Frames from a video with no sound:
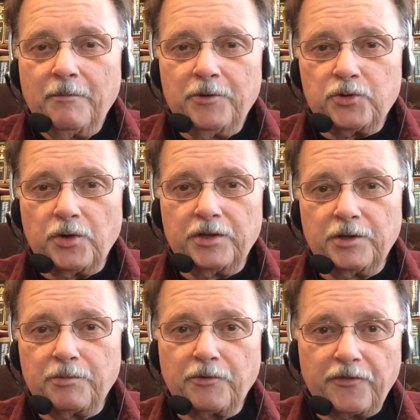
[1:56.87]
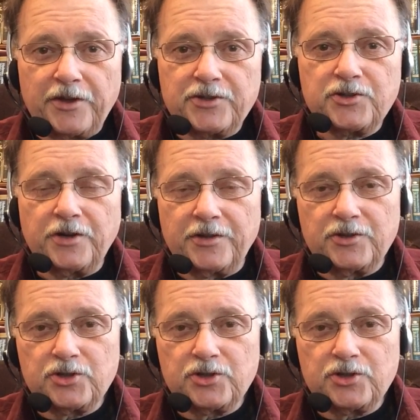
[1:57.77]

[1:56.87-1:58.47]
between the professor and the